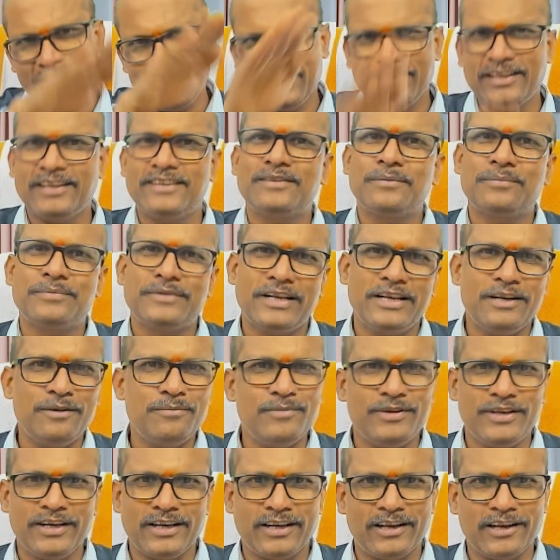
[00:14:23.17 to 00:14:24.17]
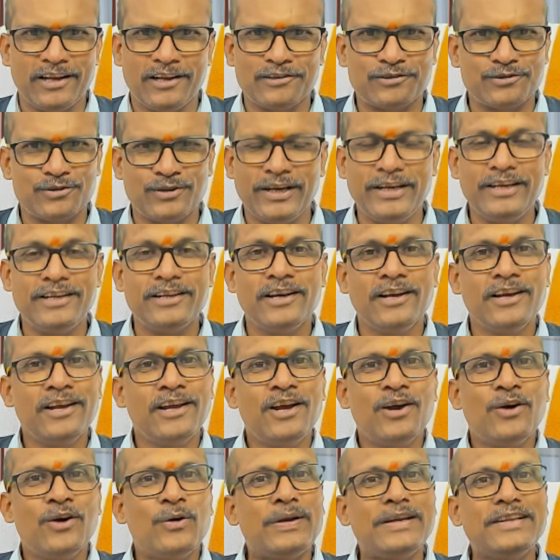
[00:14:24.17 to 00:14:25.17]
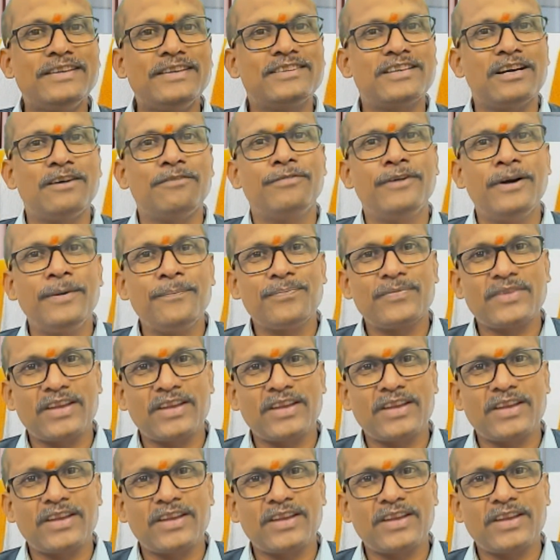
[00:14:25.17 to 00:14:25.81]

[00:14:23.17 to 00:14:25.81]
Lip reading: they subside immediately also, right? What is kapha?